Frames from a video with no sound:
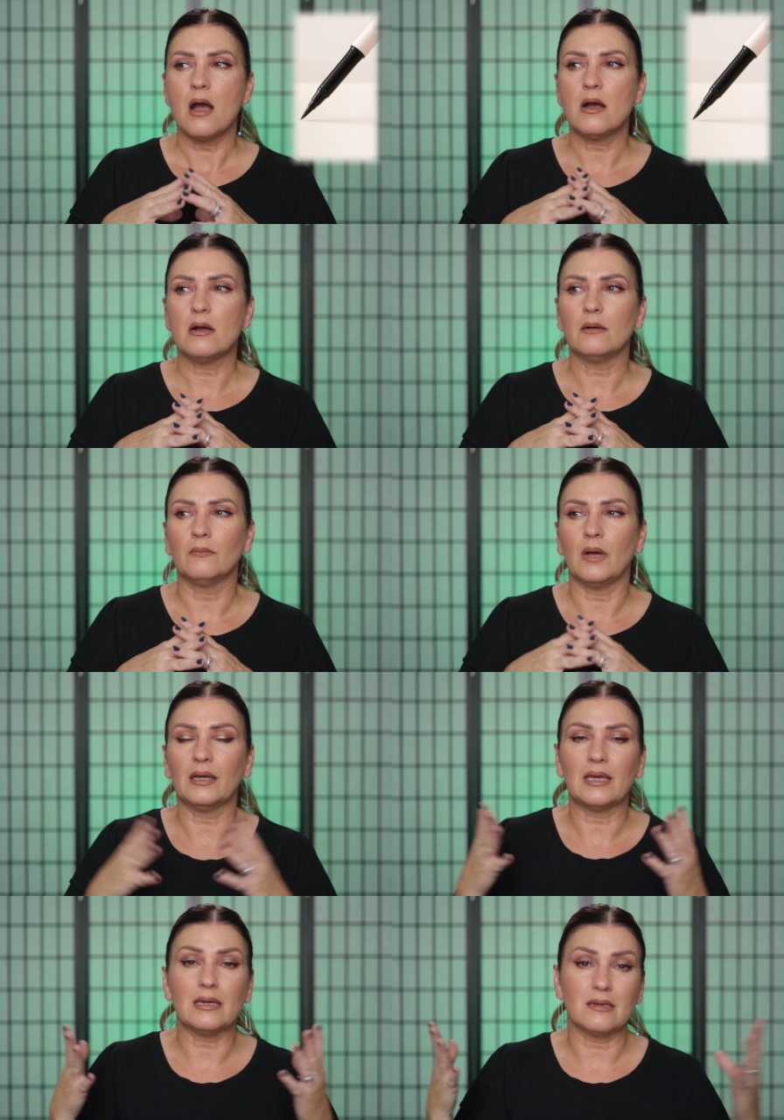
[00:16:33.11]

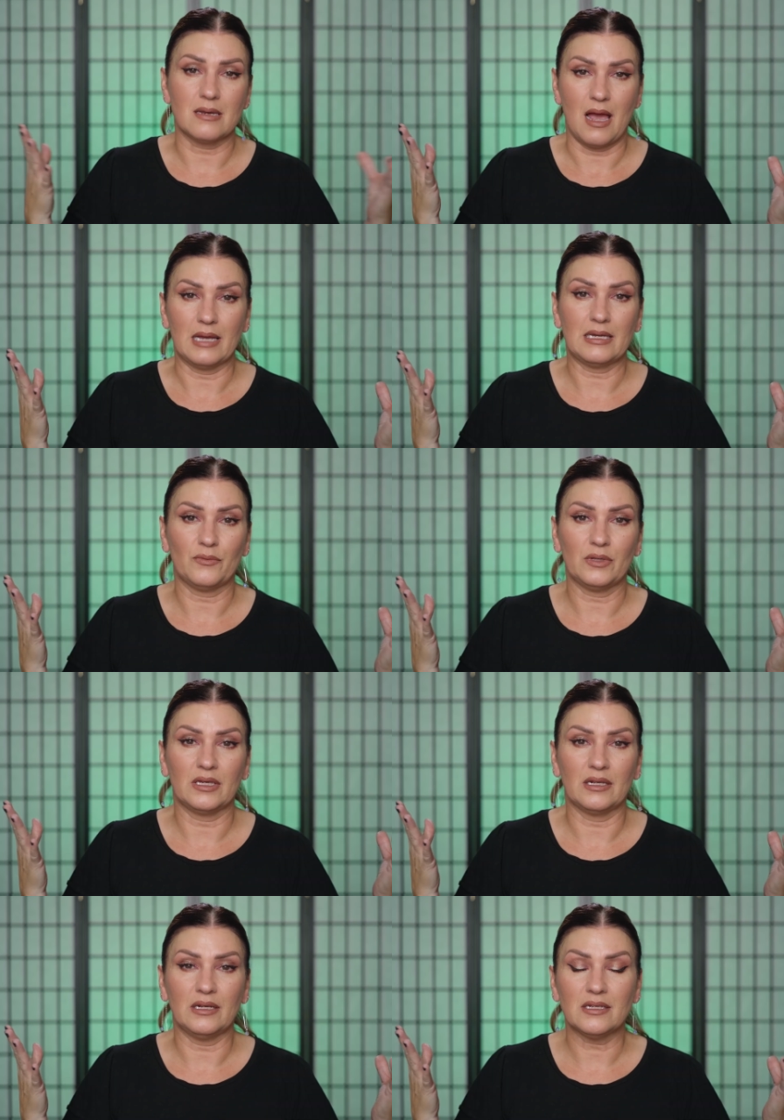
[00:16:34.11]
Again, I can't really
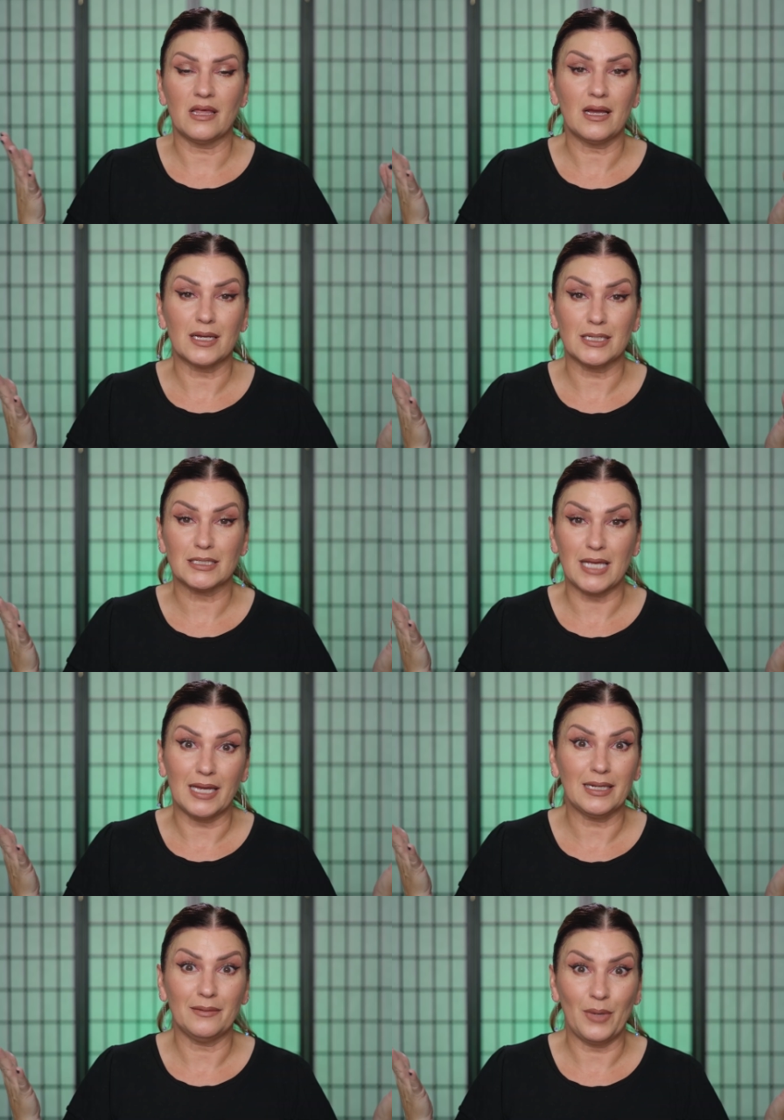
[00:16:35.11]
get into that because
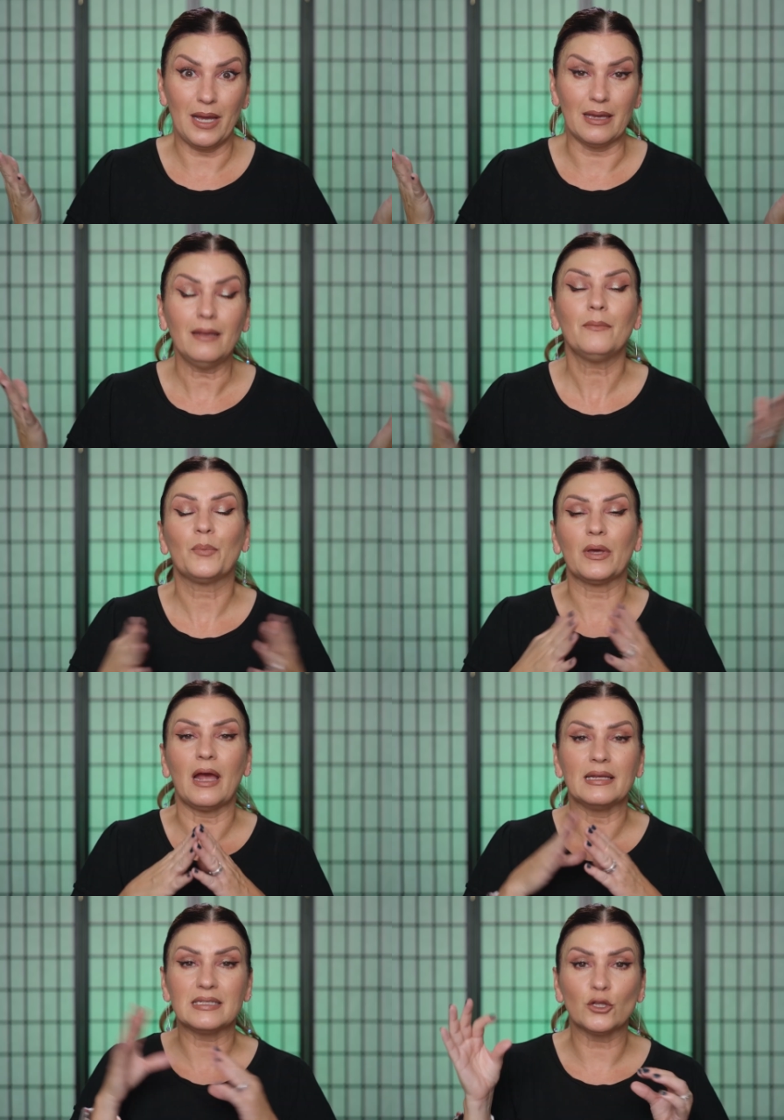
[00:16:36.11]
I didn't buy it, but
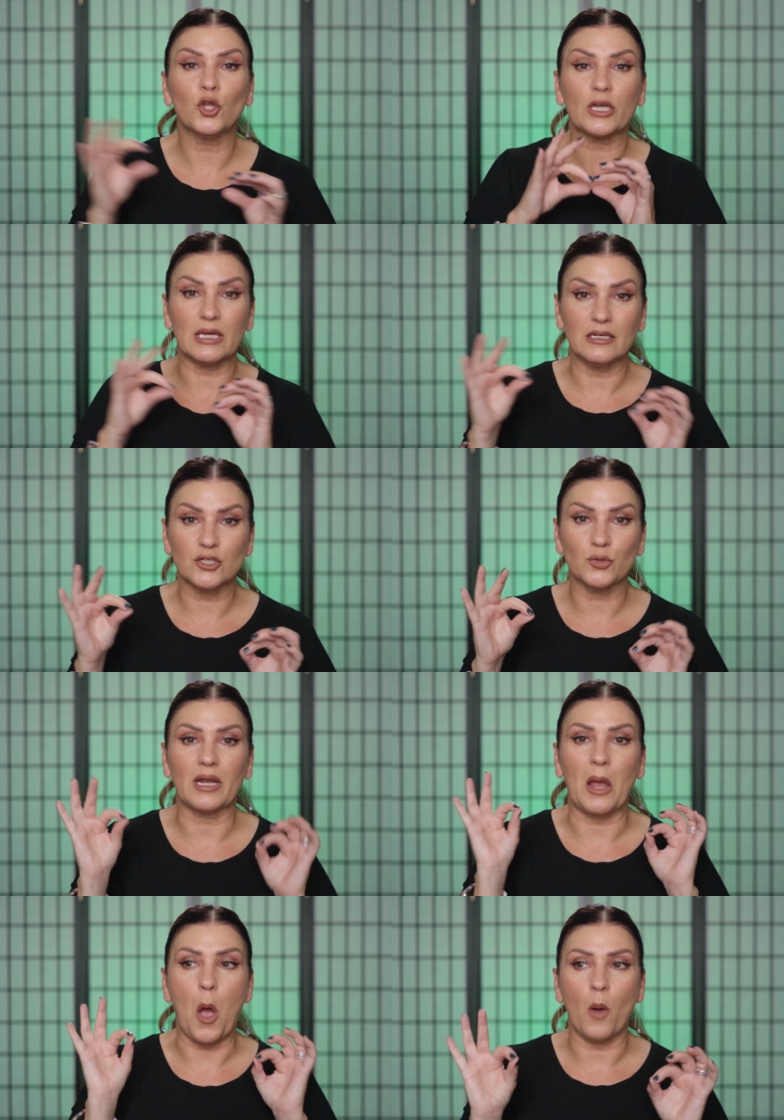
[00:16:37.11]
I did look into
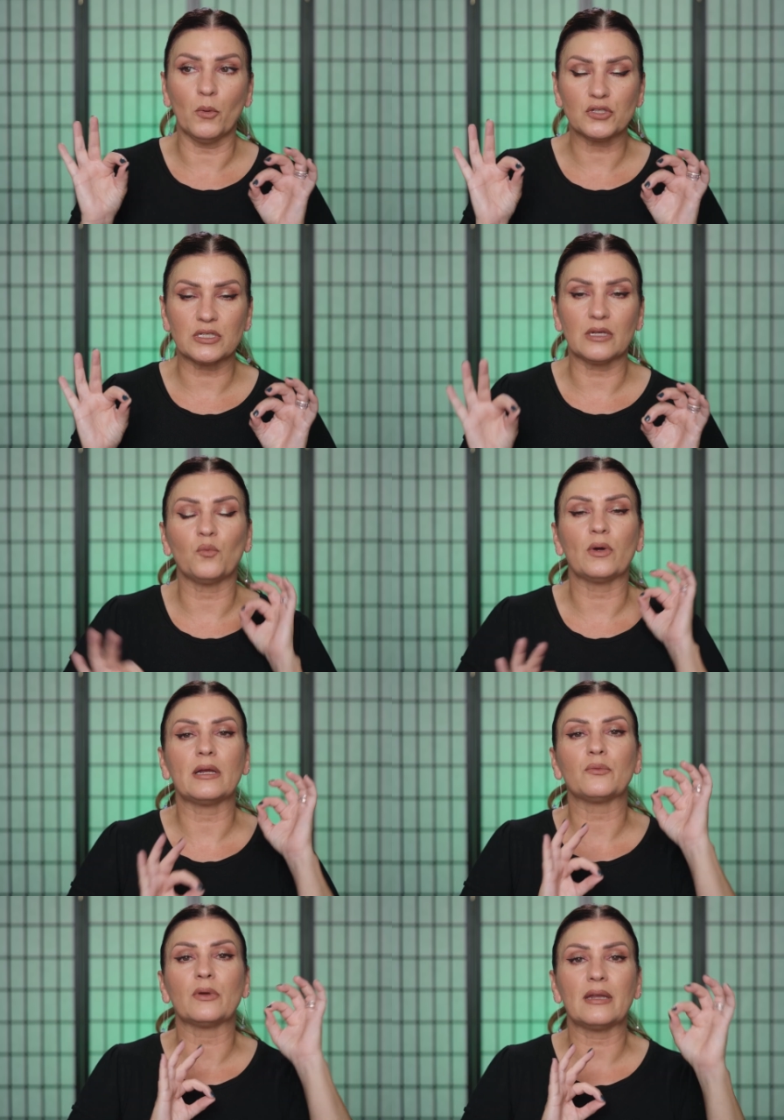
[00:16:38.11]
it. I almost did. When
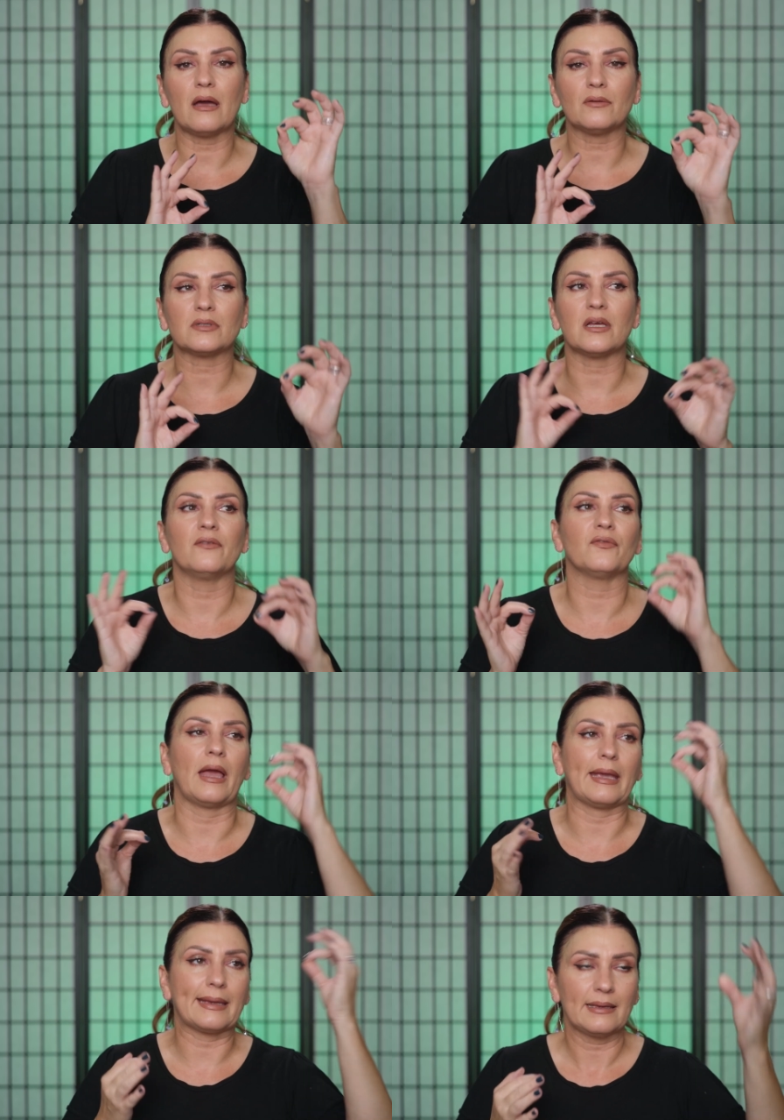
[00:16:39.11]
I run out of
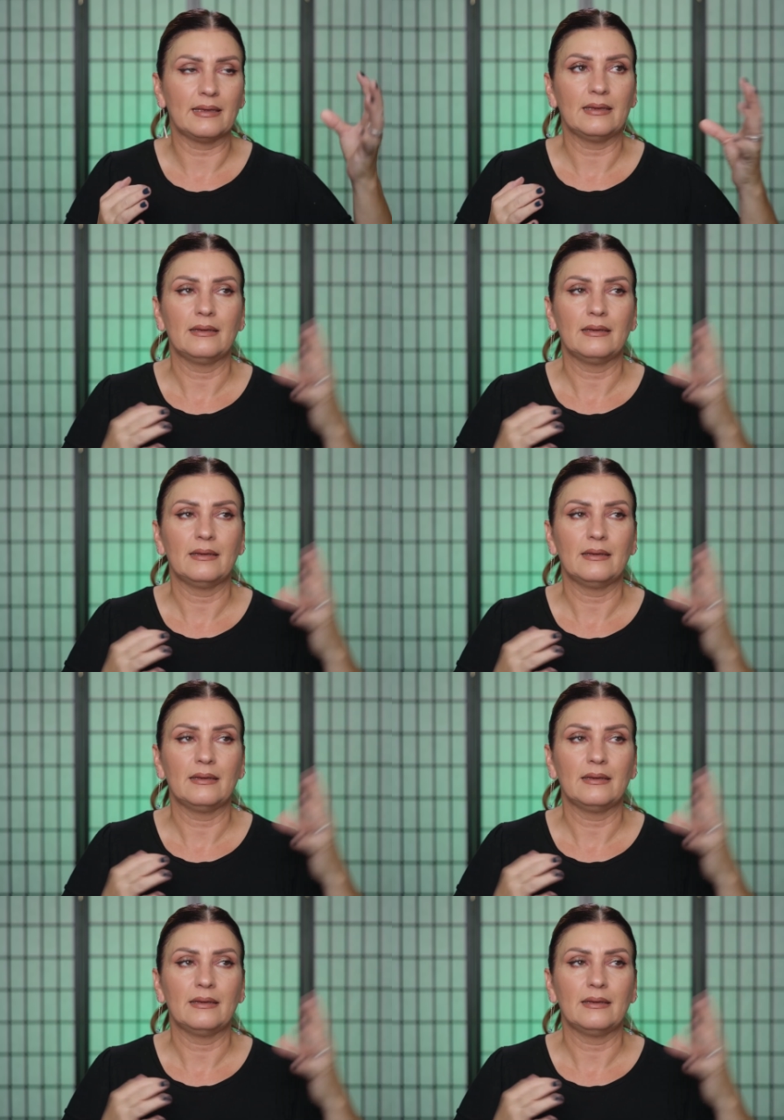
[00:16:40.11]
like